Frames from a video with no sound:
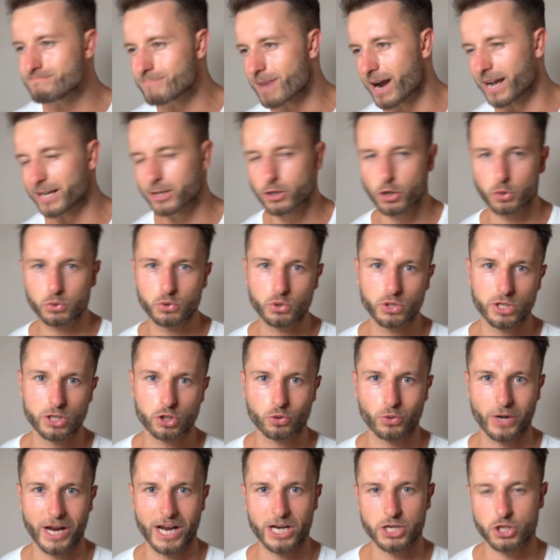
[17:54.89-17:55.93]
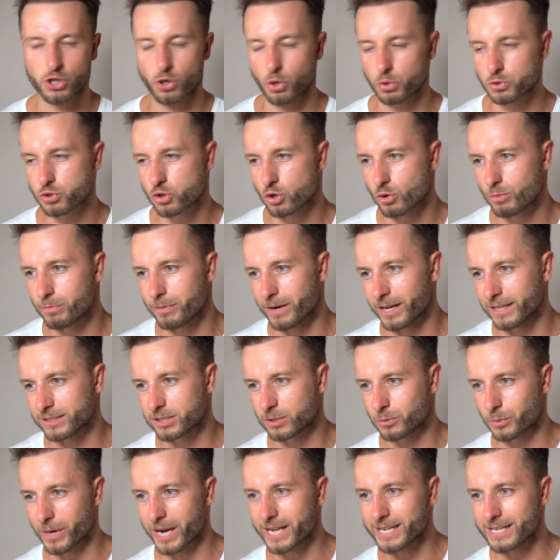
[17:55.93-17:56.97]
Might go to the trash also, but
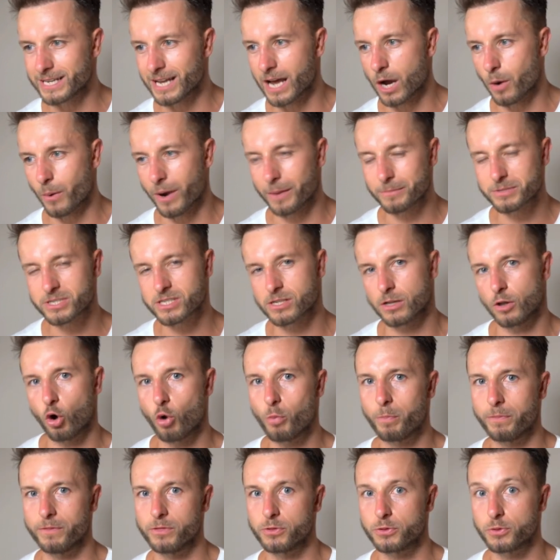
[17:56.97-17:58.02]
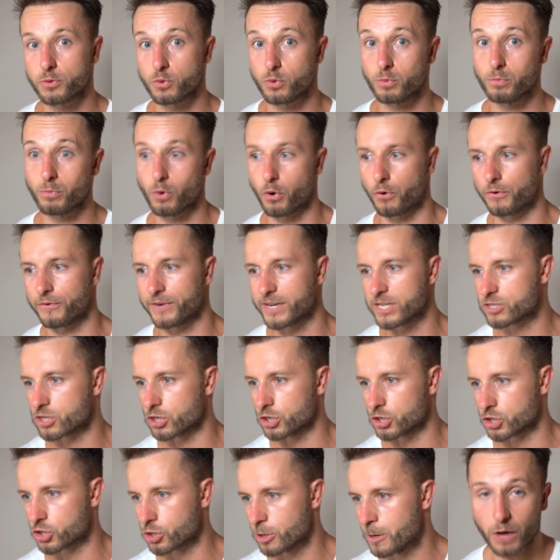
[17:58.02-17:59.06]
right now I'm still open to more
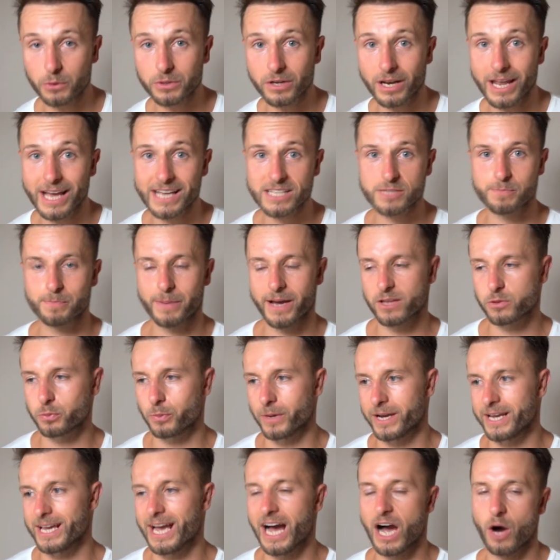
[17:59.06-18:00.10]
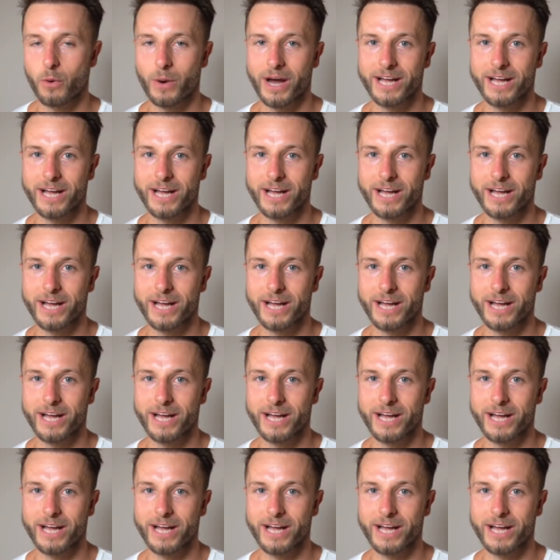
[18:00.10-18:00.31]
research. So the last pathway how